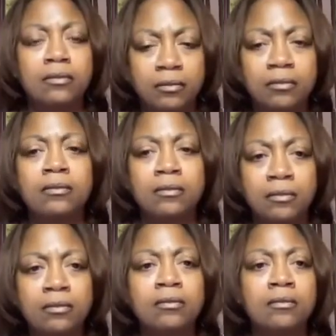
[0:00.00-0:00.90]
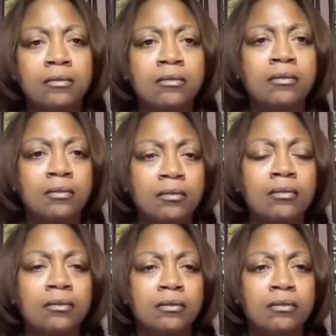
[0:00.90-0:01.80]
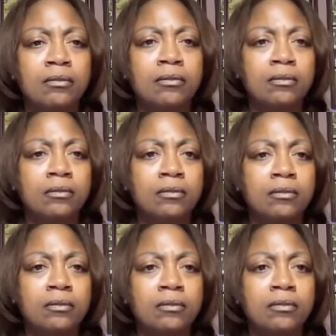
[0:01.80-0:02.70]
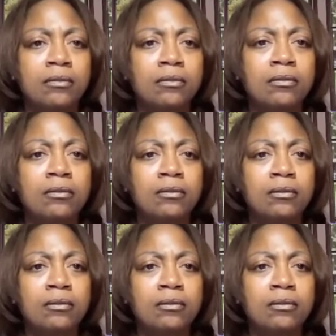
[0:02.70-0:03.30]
(not speaking)